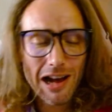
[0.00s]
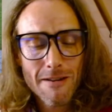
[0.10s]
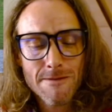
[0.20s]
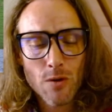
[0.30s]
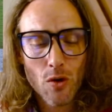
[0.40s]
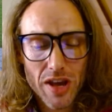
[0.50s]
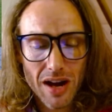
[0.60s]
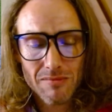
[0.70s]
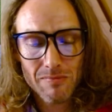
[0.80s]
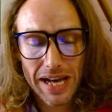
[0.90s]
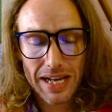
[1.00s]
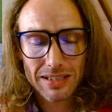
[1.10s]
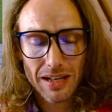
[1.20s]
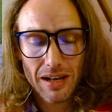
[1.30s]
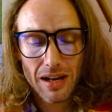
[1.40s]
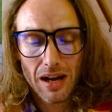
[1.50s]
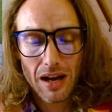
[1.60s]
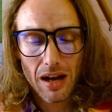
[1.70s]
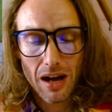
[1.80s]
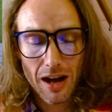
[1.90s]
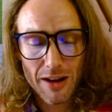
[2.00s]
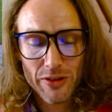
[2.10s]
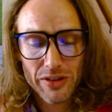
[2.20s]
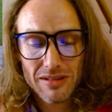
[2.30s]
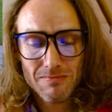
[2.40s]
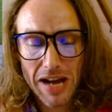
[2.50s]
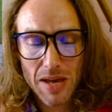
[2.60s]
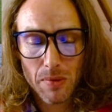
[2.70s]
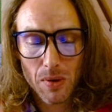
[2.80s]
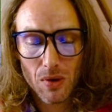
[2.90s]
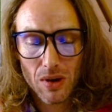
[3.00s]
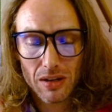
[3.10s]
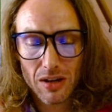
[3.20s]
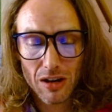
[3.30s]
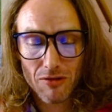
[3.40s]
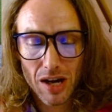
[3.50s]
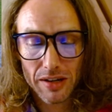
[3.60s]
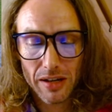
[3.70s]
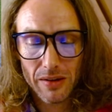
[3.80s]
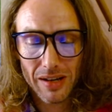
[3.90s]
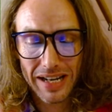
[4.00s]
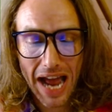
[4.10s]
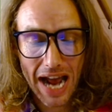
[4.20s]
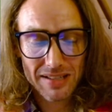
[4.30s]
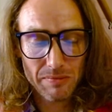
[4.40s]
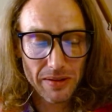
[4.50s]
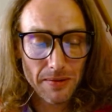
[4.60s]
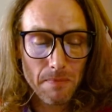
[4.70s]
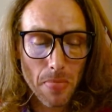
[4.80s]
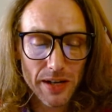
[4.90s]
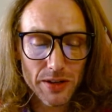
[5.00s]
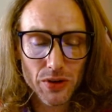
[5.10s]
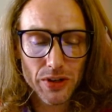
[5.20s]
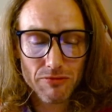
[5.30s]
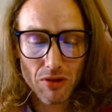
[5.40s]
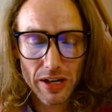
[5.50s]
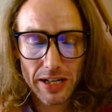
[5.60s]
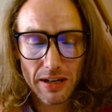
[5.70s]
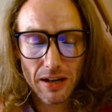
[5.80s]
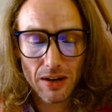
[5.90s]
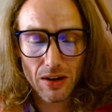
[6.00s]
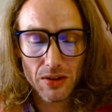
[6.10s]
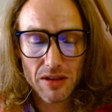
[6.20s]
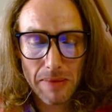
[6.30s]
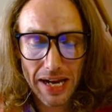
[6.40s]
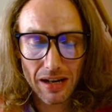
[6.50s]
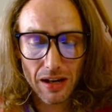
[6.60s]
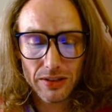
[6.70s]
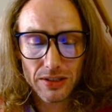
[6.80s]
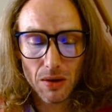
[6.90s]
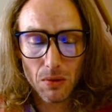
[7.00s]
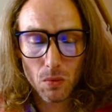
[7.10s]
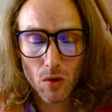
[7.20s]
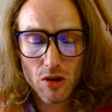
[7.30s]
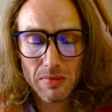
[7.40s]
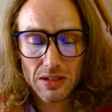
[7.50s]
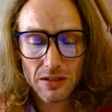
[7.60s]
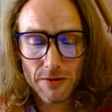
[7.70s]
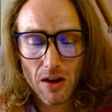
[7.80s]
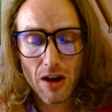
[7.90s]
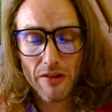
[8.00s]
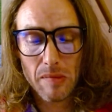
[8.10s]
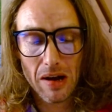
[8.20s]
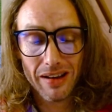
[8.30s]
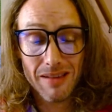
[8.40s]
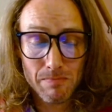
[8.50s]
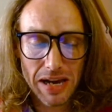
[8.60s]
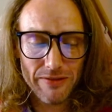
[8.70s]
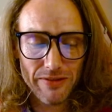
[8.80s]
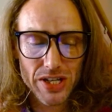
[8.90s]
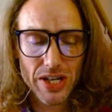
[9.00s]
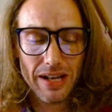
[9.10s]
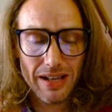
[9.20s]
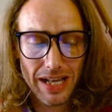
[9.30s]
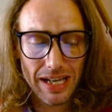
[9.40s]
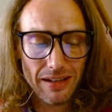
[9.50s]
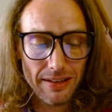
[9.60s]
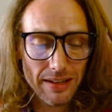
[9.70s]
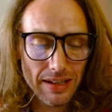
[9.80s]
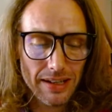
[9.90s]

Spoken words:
Four young bears, Harvard, Maple, Colorado, and Aspen, enjoyed riding on the pedalos at Woburn Safari Park in Bedfordshire, England.